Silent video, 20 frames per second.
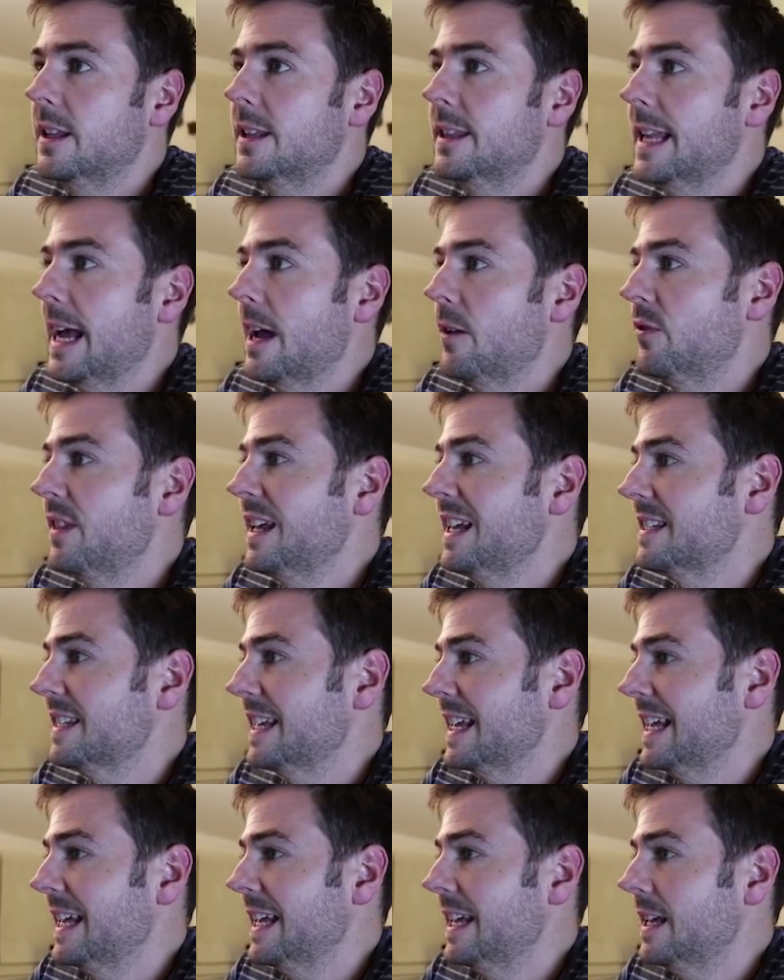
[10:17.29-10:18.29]
Now
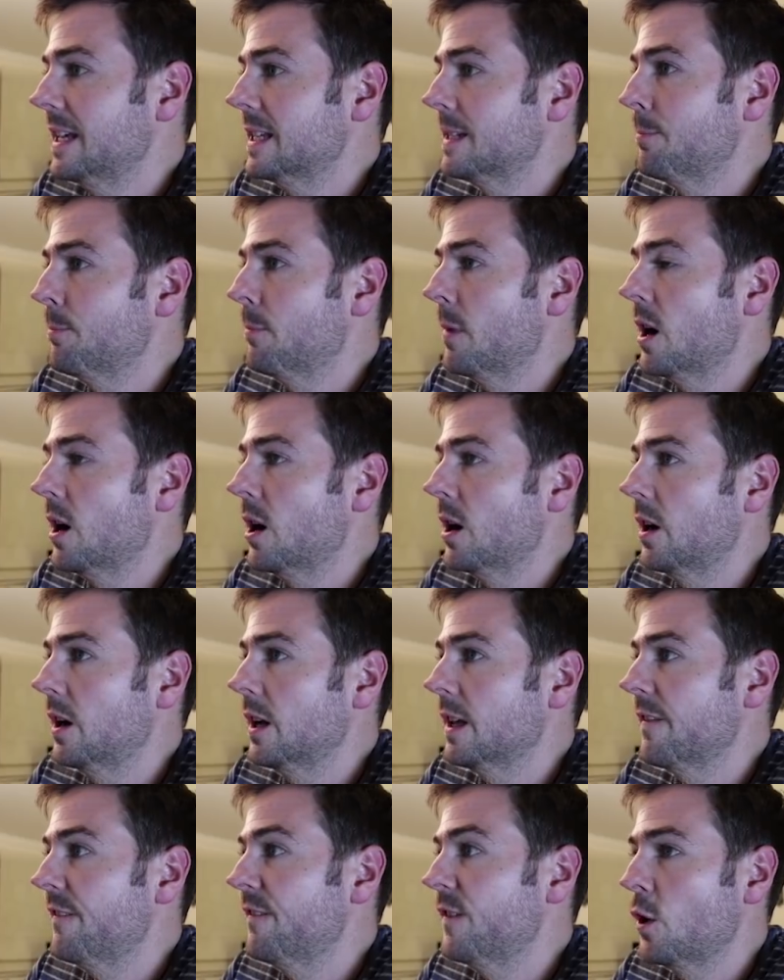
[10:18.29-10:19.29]
this is
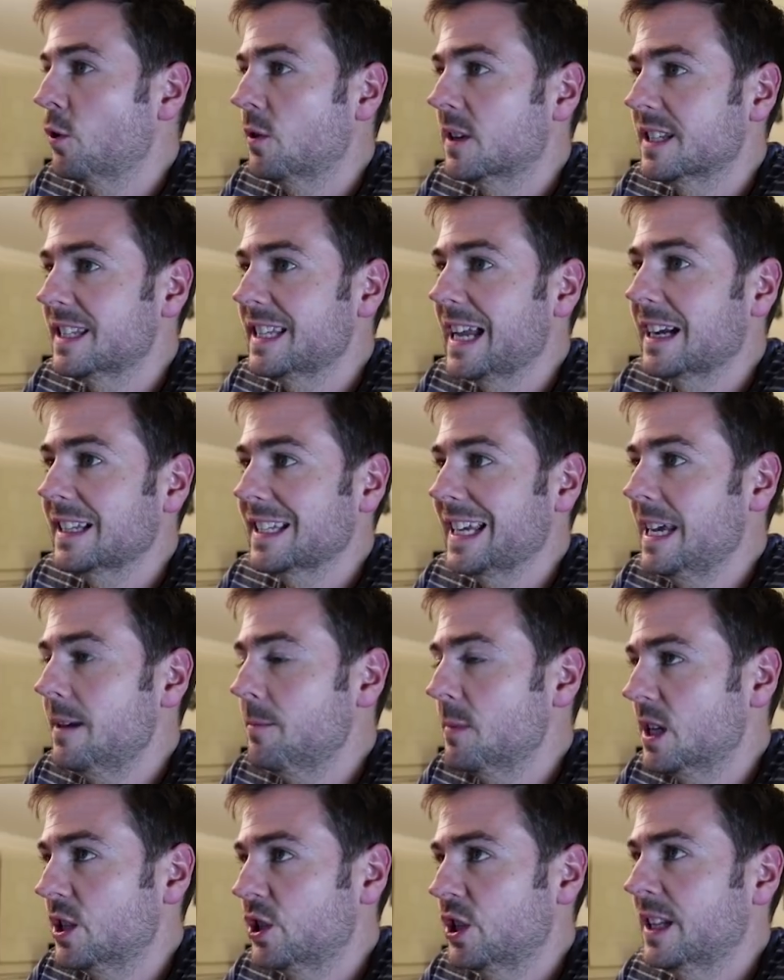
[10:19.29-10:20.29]
my focus stacked
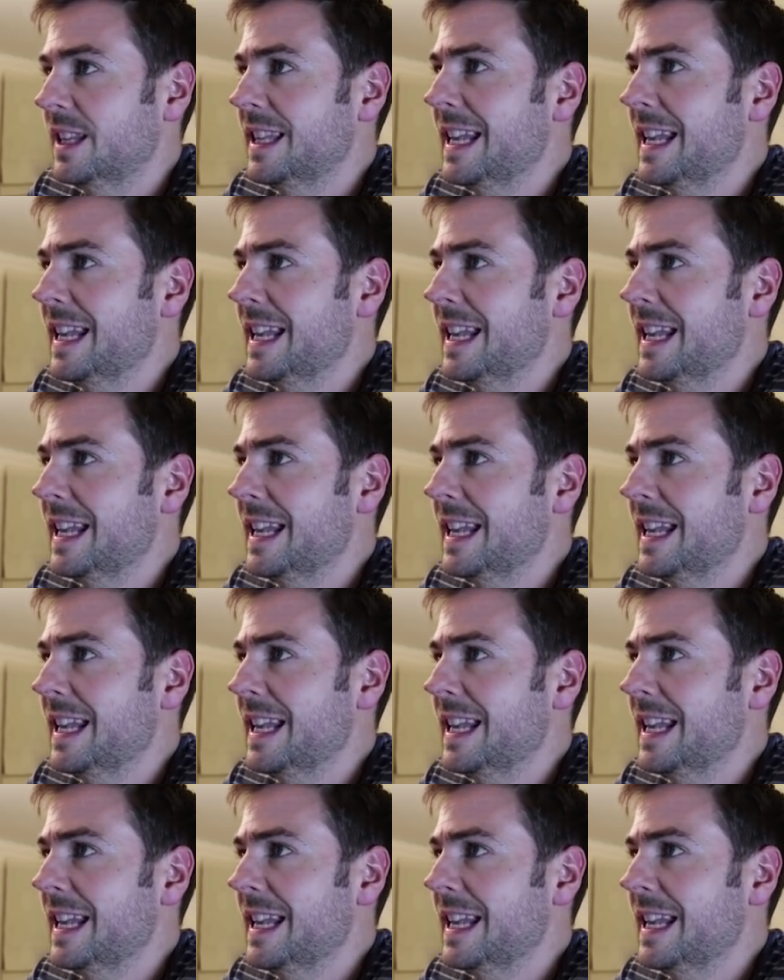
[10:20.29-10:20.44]
image.